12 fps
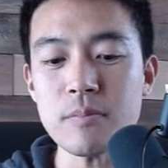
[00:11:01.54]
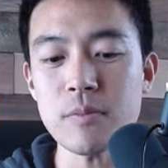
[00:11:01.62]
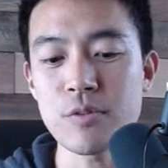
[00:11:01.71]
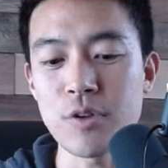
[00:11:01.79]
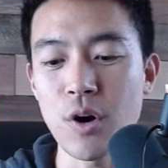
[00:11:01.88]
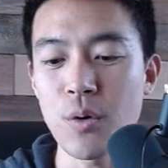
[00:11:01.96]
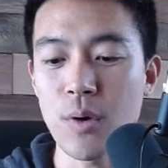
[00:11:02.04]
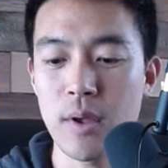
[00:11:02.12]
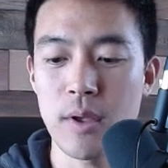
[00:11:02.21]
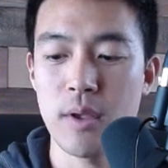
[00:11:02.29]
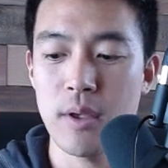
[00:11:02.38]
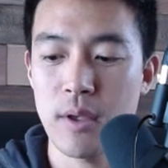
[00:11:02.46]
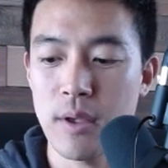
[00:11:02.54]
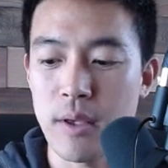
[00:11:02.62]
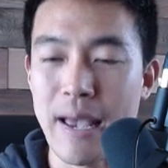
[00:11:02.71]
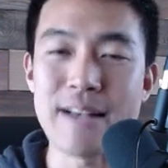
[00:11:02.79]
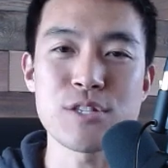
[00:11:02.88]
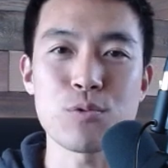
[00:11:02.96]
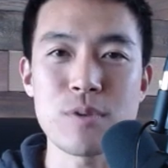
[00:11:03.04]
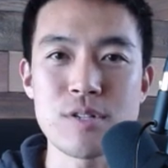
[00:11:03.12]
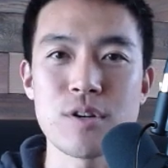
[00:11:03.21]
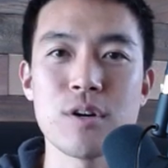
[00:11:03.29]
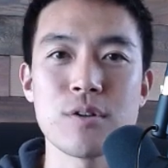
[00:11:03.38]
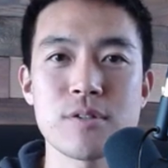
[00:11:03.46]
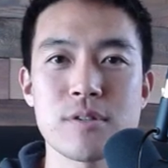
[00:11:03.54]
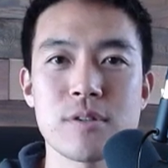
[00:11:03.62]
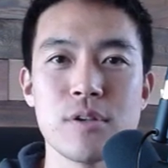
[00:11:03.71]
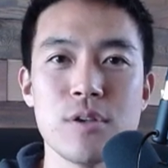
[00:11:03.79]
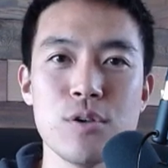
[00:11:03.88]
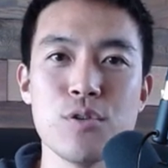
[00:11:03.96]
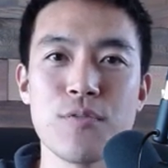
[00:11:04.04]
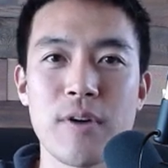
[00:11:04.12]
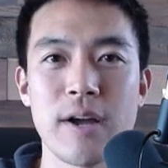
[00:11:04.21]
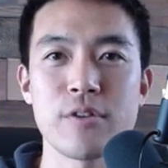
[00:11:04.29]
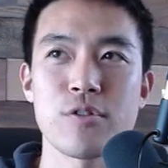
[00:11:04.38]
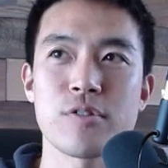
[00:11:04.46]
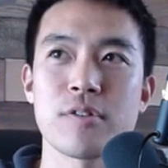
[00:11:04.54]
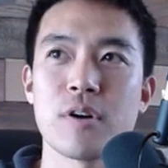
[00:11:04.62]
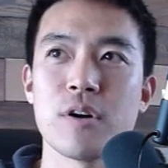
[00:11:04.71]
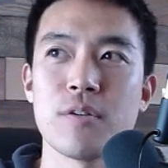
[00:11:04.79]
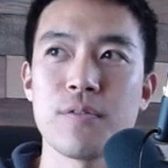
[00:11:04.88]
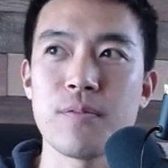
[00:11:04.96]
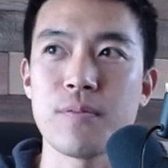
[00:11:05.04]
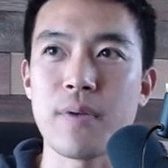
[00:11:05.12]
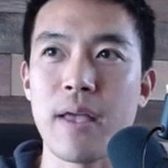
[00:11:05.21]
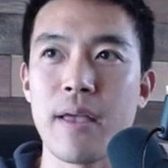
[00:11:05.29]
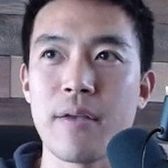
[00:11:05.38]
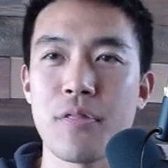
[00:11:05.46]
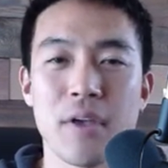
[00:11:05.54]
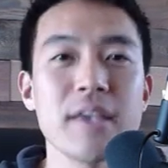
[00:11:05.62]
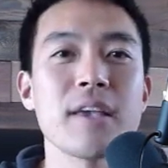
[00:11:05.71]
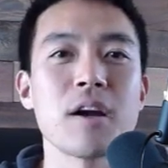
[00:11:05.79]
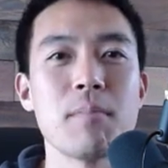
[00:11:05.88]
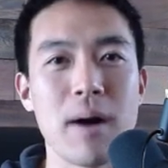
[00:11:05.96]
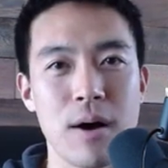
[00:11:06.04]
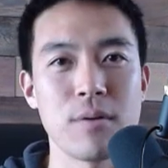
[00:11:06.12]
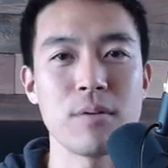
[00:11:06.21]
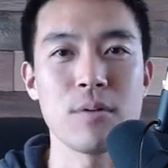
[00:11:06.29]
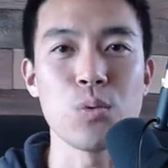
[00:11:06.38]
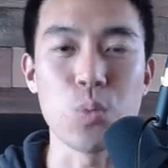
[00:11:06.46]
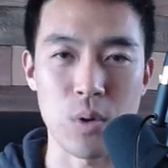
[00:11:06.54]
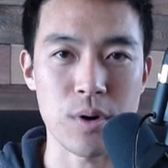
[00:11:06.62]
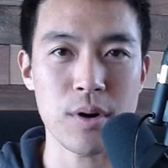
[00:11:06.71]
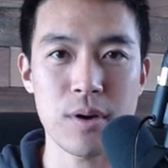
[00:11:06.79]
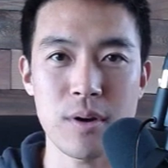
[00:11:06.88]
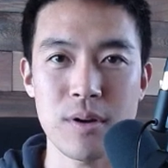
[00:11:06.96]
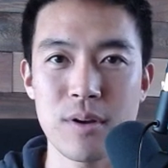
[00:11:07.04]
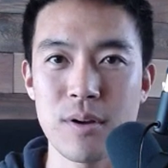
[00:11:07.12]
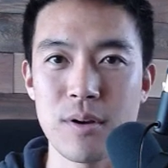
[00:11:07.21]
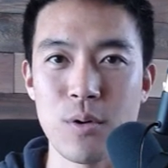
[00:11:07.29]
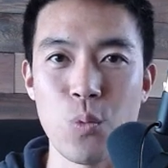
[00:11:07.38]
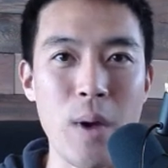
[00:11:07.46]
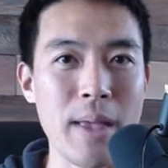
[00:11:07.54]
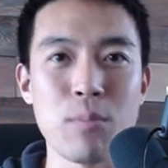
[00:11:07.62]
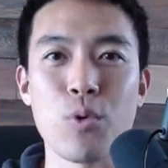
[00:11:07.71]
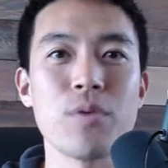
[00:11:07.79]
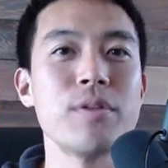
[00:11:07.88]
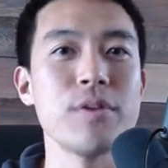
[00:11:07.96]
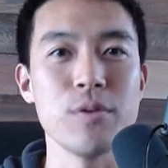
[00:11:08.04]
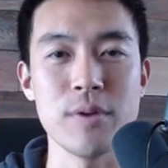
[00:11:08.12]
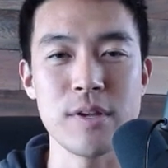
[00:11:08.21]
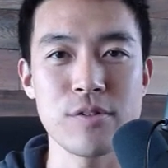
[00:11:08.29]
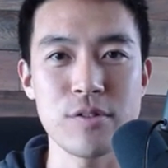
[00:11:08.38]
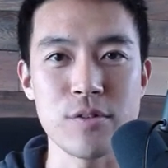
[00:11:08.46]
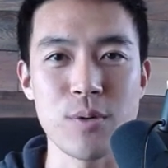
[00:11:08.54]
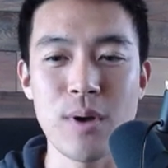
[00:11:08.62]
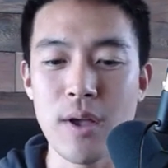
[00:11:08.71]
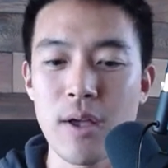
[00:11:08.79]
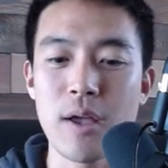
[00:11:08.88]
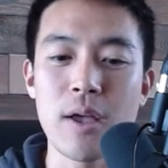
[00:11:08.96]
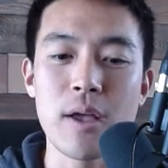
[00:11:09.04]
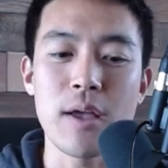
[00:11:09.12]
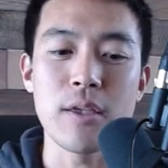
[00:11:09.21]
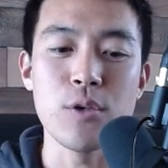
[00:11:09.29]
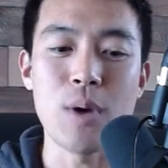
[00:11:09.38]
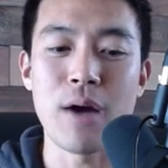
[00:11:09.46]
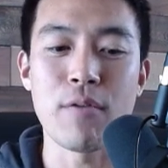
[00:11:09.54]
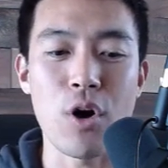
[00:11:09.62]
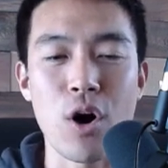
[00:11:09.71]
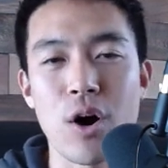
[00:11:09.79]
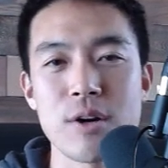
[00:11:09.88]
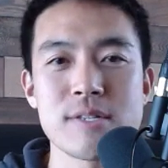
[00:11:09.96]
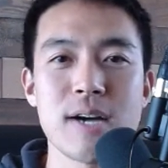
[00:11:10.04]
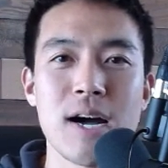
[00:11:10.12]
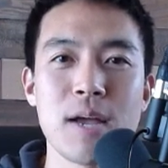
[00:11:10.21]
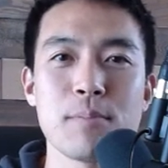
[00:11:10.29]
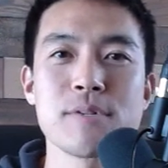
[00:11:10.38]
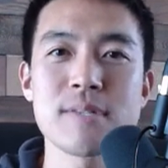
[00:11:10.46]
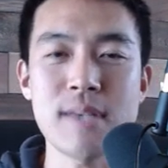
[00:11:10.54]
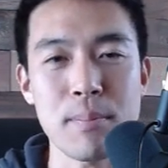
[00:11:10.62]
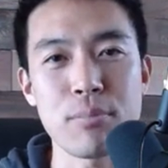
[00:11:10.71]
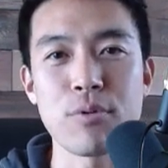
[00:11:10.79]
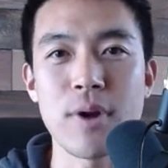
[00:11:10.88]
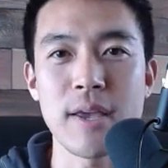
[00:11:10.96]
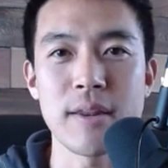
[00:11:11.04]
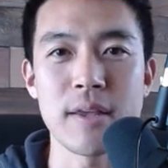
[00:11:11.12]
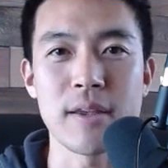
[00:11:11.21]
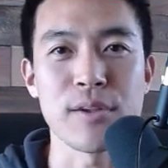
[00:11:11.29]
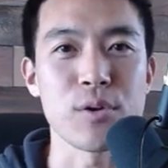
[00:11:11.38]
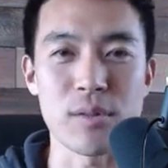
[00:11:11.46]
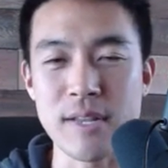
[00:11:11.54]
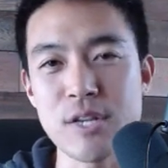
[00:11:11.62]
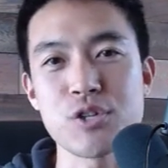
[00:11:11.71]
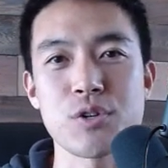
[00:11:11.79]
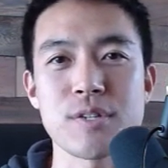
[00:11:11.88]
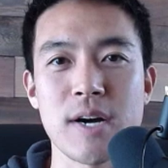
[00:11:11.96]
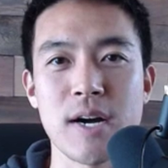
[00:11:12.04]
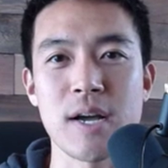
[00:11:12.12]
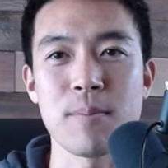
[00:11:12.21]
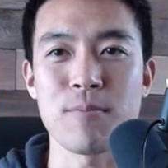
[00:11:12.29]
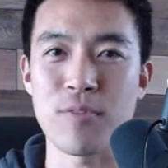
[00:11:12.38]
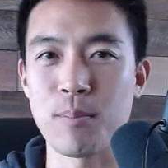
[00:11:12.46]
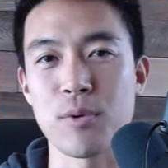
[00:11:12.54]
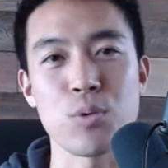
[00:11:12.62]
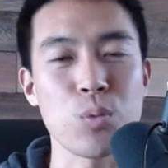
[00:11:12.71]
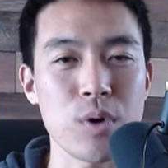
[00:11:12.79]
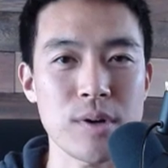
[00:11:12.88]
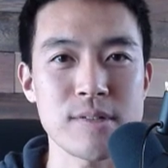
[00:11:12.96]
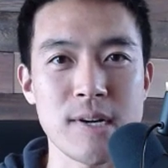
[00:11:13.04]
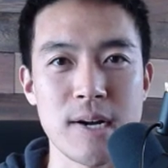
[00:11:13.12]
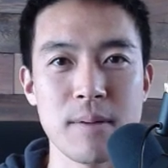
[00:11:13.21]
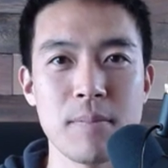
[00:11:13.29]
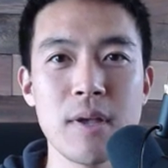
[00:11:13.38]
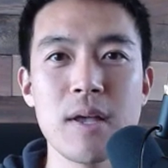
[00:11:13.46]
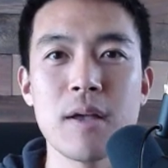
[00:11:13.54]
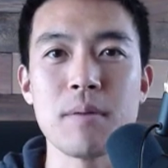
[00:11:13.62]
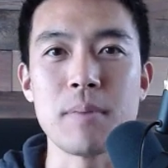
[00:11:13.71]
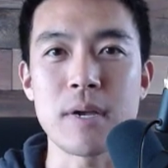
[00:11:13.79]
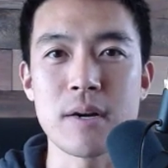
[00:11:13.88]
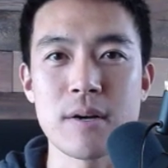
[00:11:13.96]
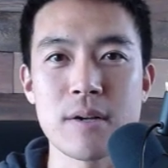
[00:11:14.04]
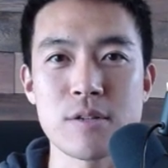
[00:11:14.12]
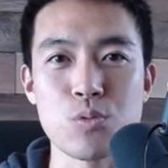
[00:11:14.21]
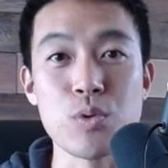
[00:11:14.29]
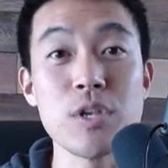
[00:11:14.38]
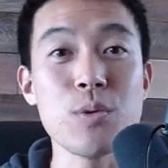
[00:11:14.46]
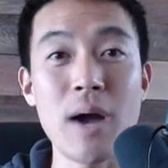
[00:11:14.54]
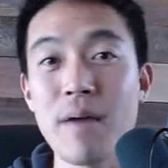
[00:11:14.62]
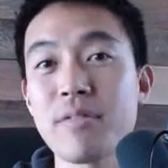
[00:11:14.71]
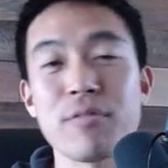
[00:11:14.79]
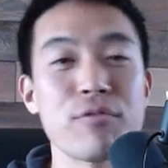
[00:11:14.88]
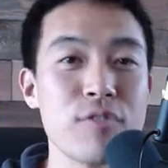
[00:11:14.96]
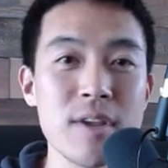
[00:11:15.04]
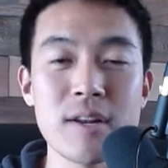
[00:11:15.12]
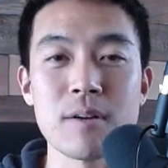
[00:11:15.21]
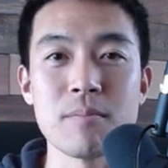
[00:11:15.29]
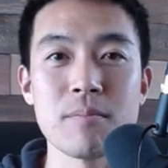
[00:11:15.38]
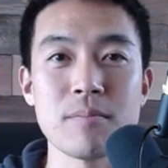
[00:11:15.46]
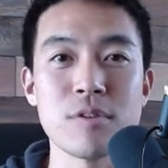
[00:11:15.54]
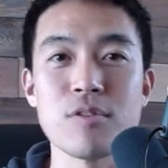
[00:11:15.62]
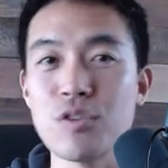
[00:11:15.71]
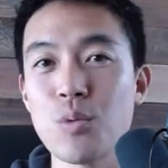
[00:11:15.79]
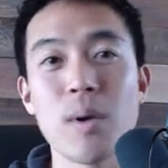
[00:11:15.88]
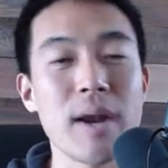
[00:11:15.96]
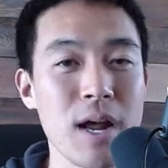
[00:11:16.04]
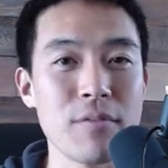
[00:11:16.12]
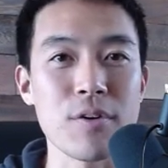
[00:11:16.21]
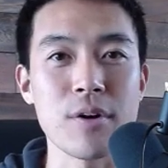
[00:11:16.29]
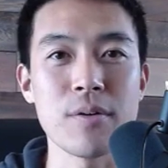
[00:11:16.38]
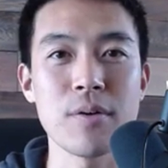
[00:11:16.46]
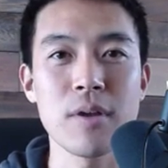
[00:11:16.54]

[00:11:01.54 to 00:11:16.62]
So as a result, you find yourself thinking about work way more than you need to. You have a hard time separating your leisure time from your work time, because when you have the freedom to do whatever,